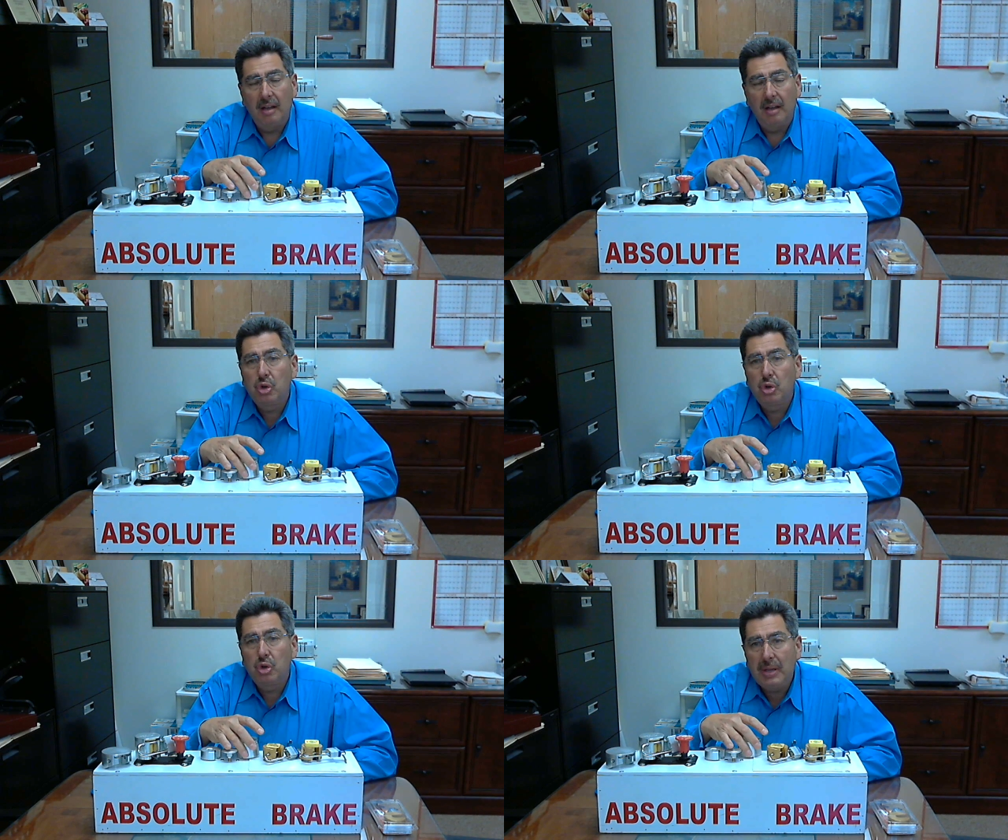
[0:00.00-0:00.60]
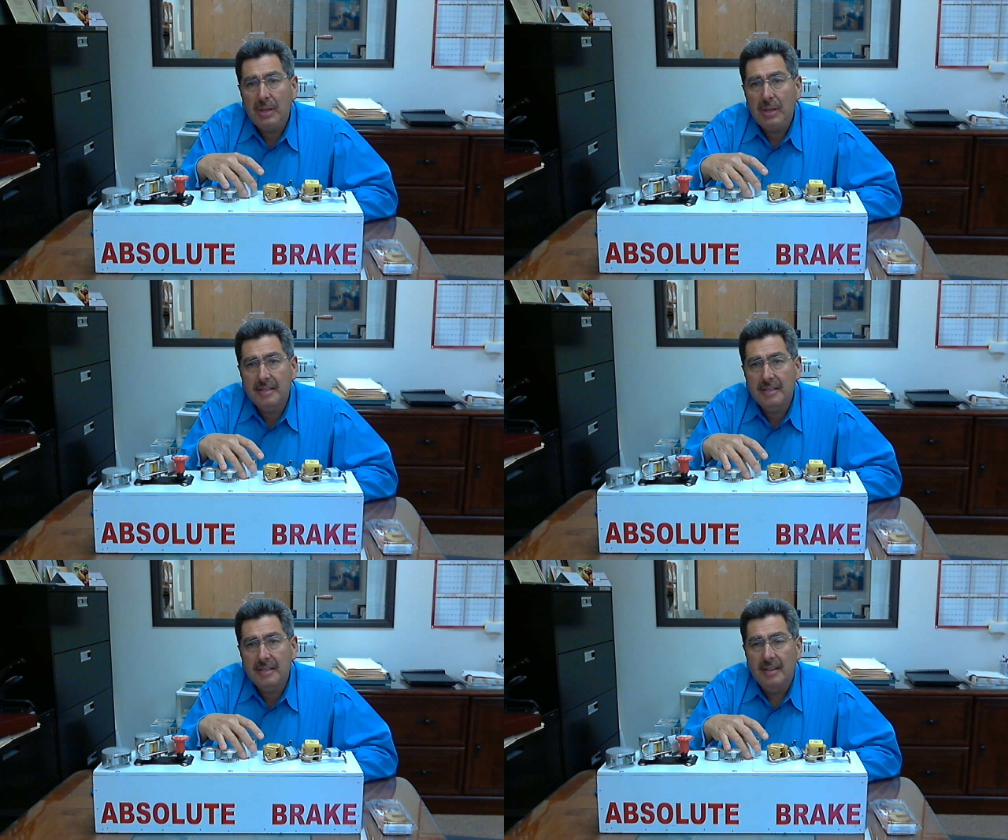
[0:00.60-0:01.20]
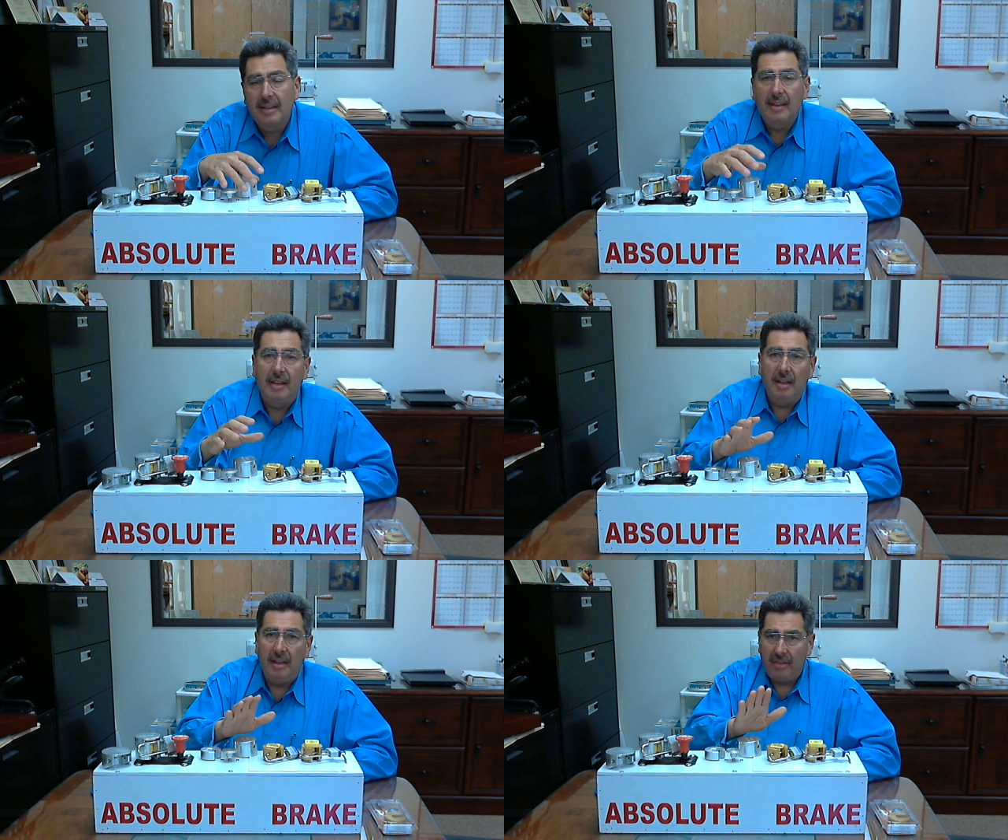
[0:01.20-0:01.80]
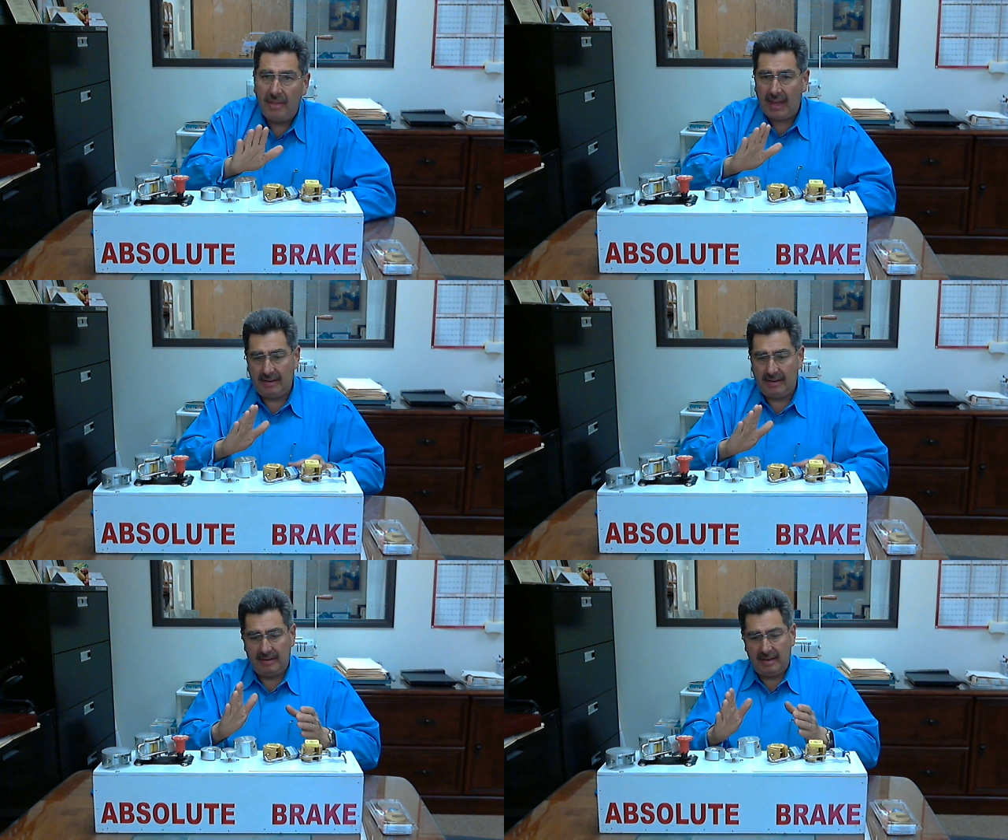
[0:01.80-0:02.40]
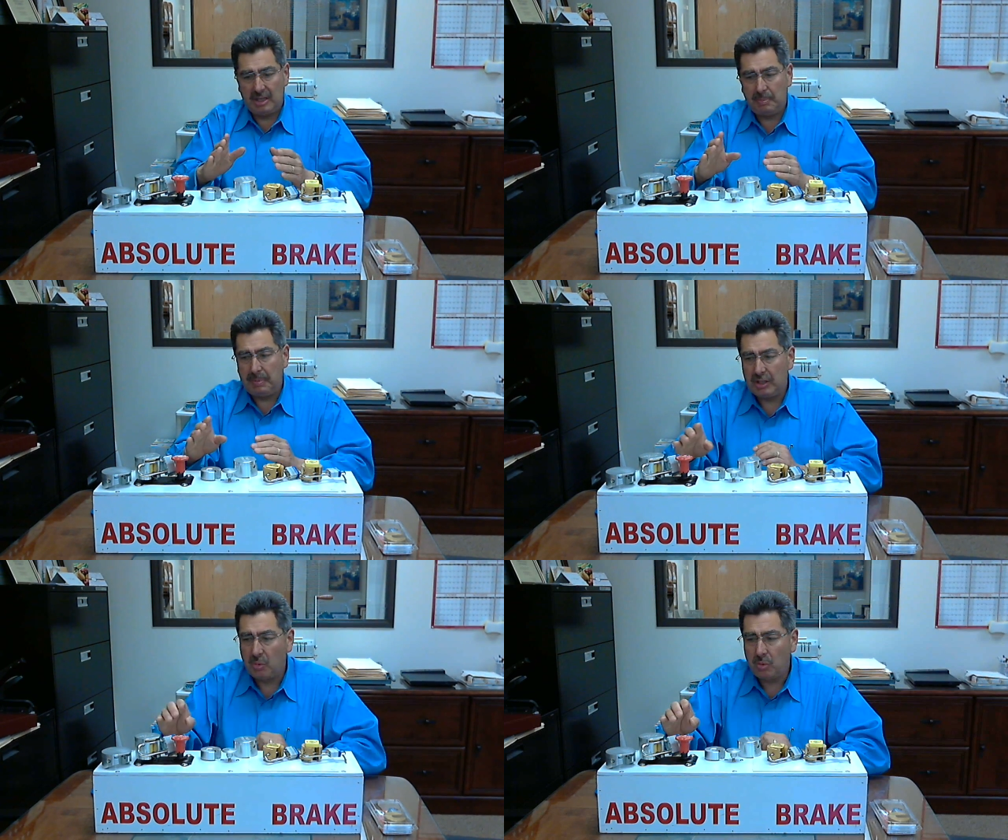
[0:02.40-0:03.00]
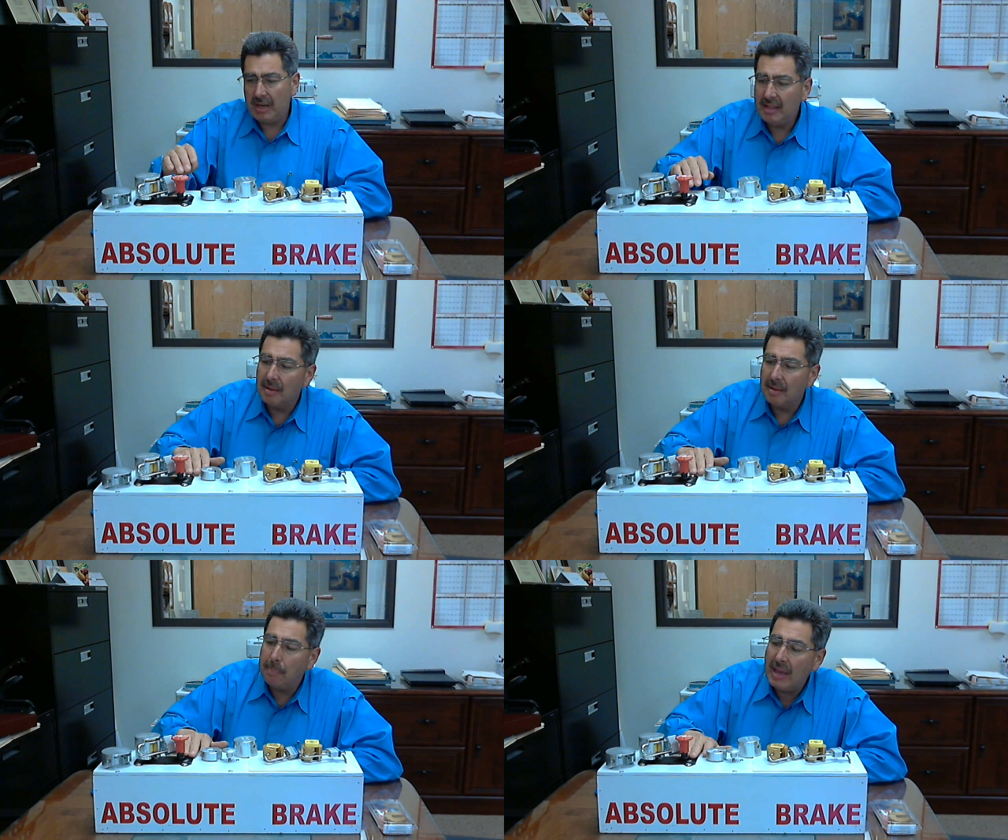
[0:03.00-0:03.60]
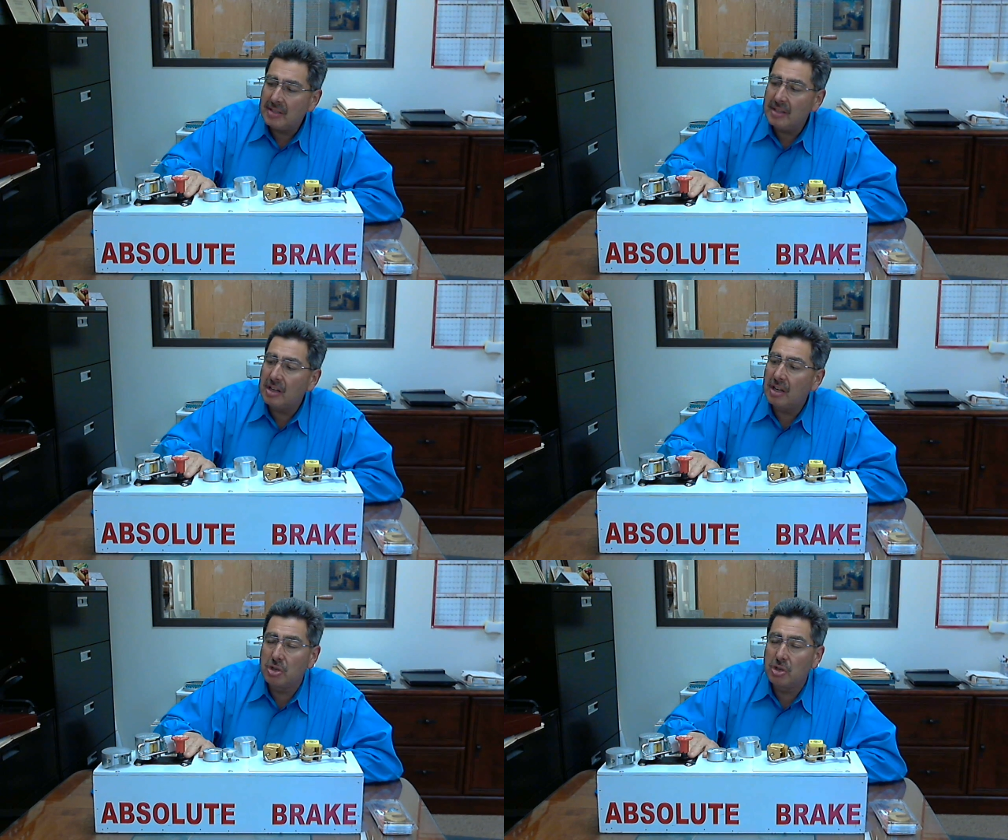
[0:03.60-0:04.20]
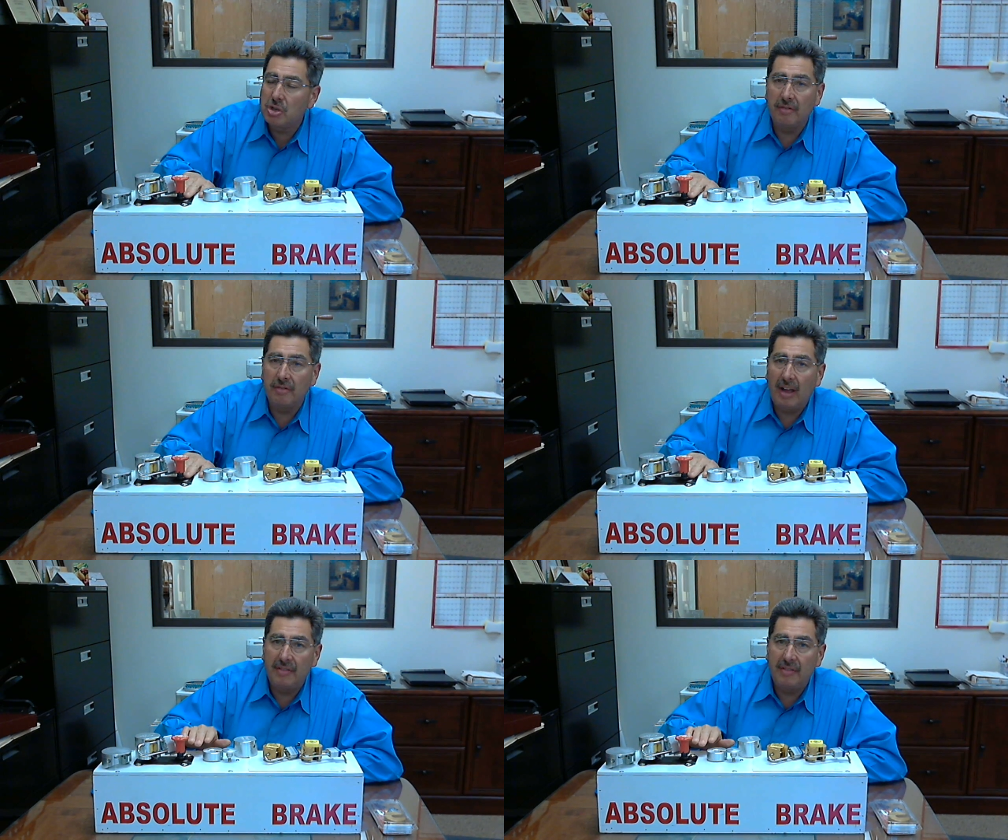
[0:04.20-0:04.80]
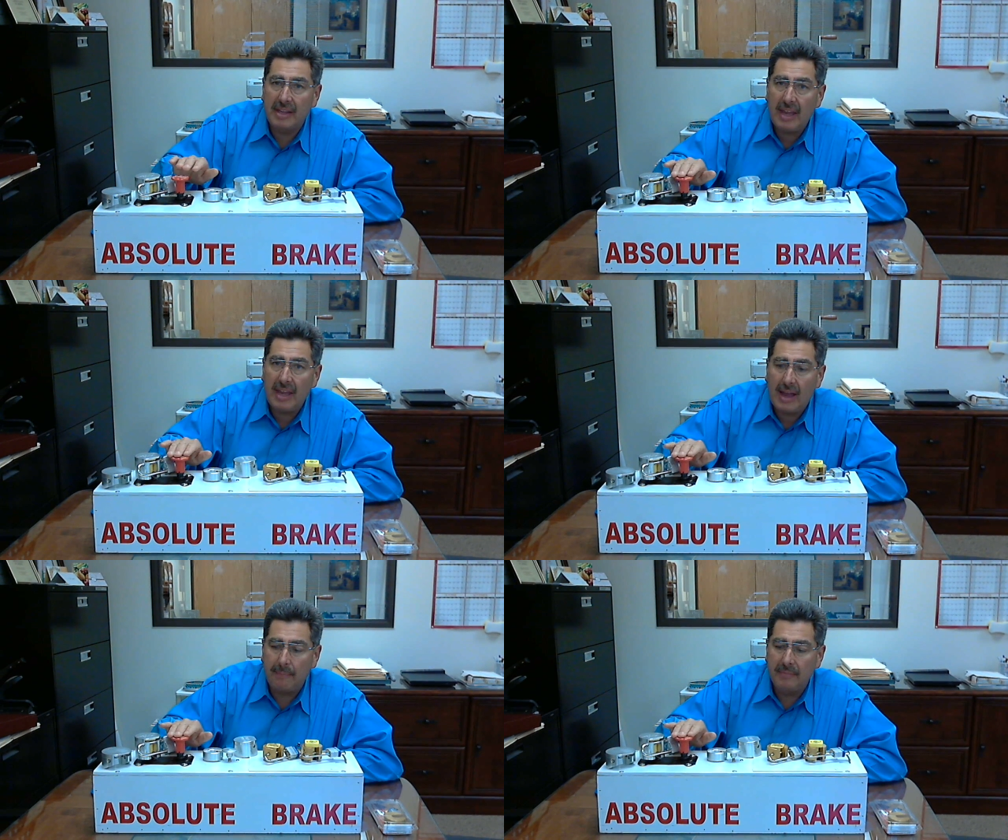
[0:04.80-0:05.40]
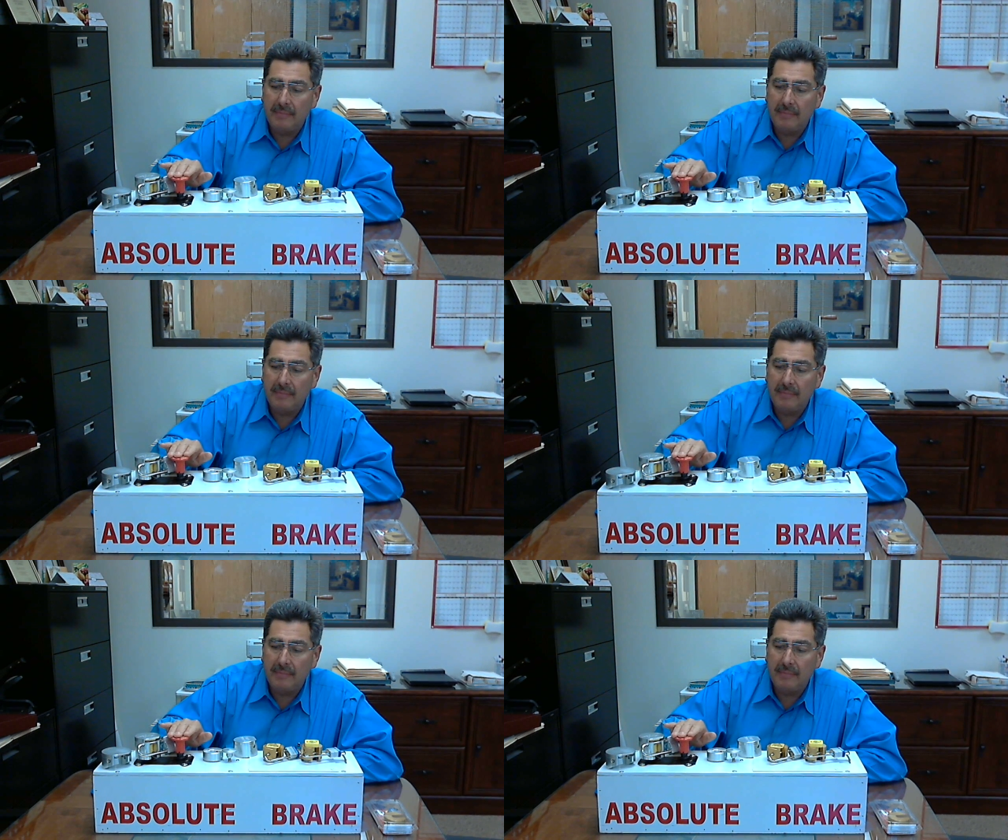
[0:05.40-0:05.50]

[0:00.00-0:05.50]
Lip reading: trim piece that is between the base of the controller valve and the cap.